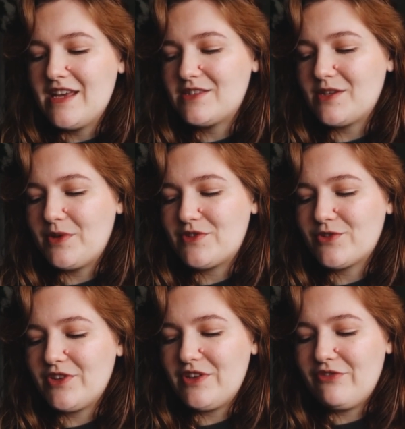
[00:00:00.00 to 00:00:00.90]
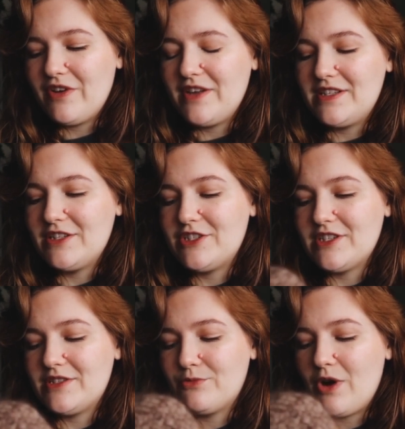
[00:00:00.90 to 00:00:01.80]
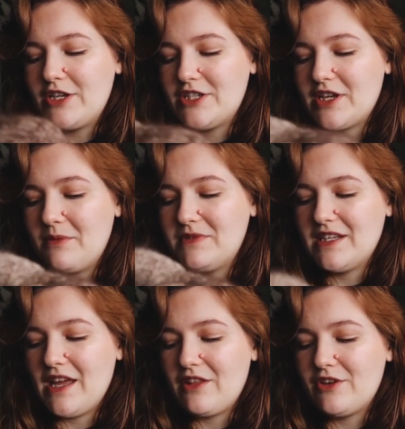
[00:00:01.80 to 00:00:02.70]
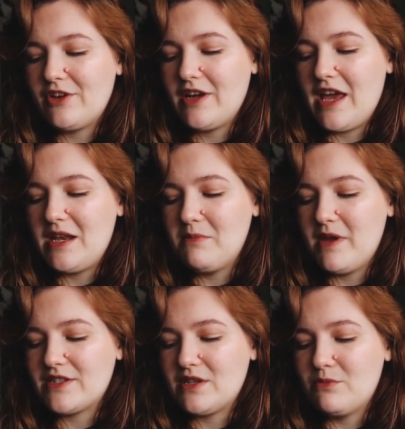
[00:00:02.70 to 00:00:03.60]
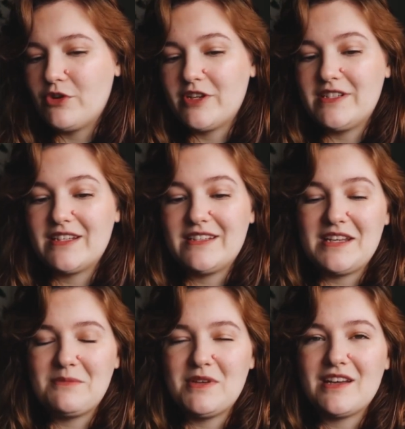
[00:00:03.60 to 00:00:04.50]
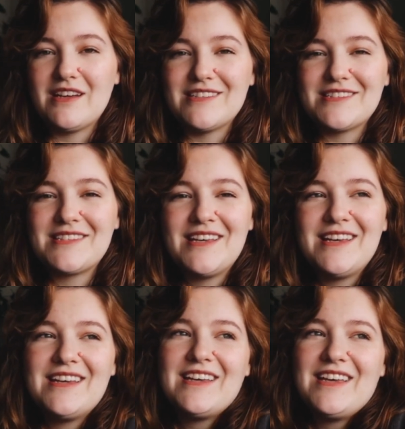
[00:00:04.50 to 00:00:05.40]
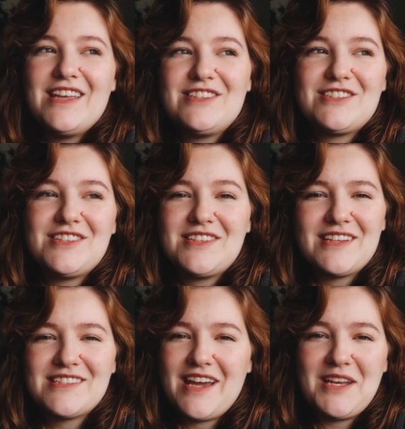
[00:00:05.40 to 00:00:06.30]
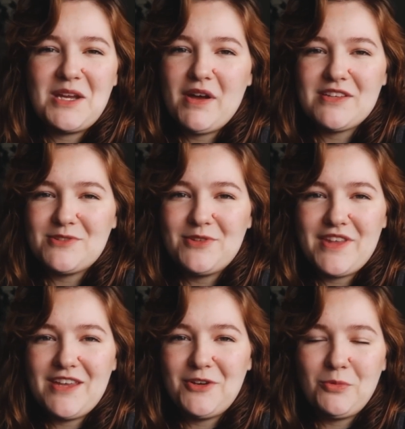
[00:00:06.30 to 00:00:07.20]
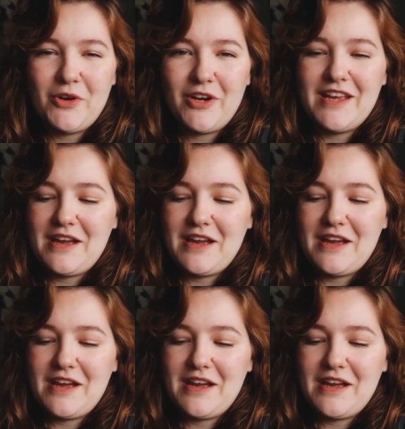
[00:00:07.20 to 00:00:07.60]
So it's really fun to just watch it come together, and it makes it more addicting because it's just an exciting puzzle that you're working